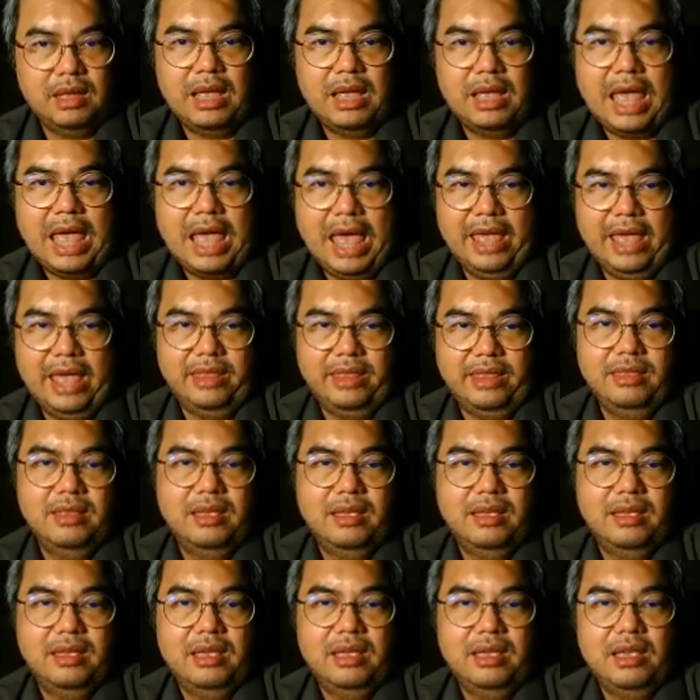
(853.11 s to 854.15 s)
And
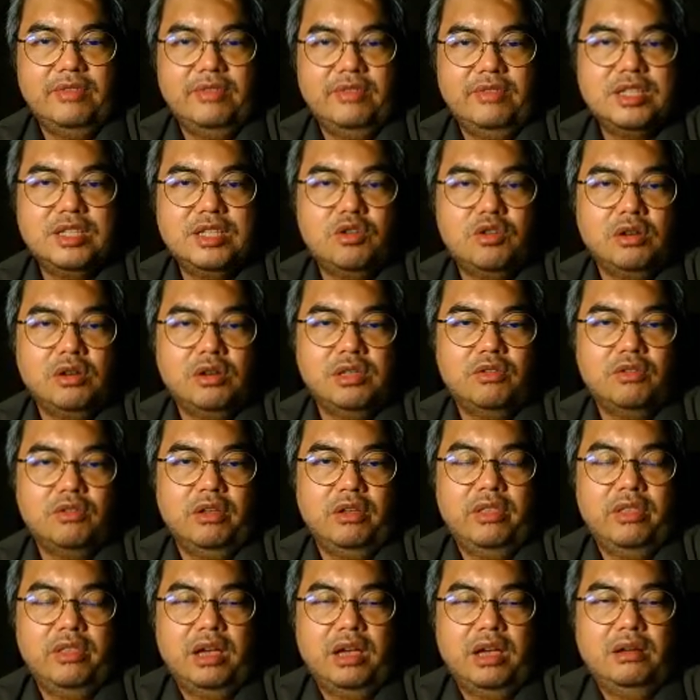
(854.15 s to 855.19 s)
if this course of
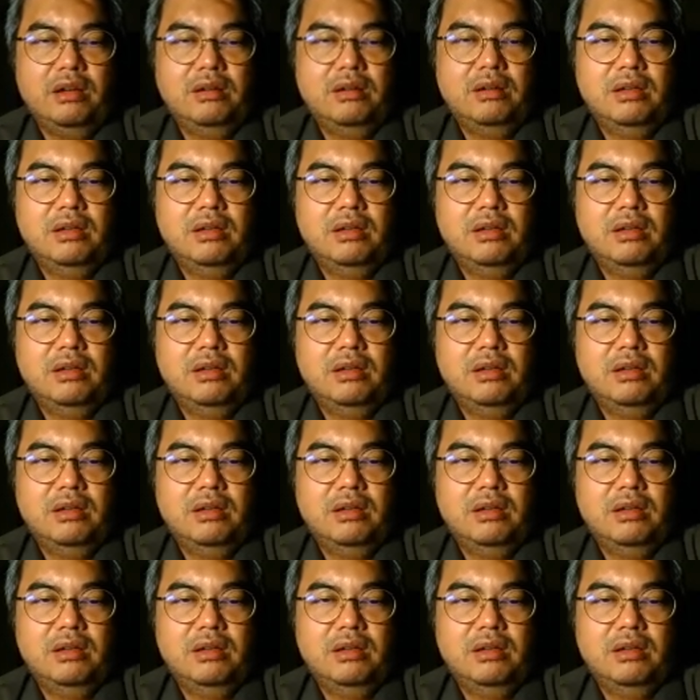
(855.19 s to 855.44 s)
conduct